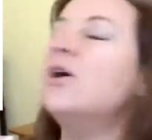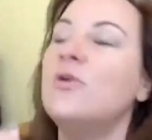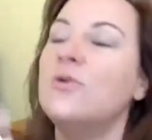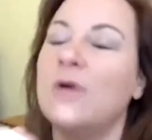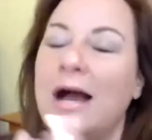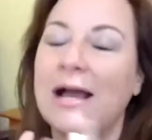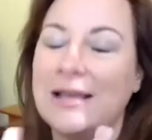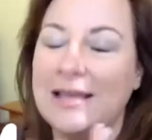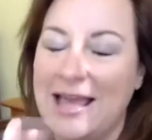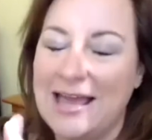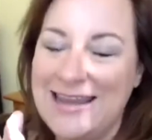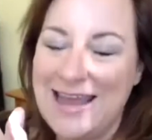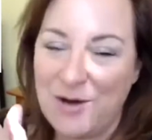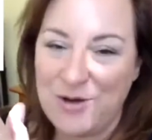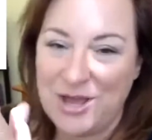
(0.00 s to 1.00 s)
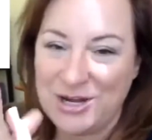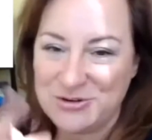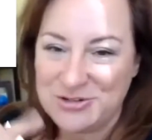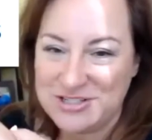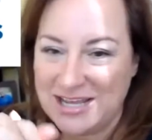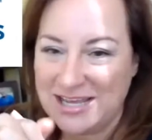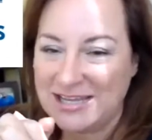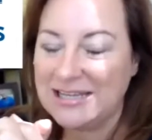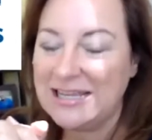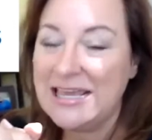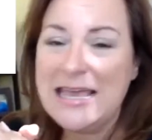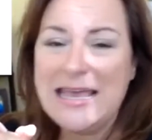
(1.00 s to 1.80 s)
Oh, okay. Now I understand.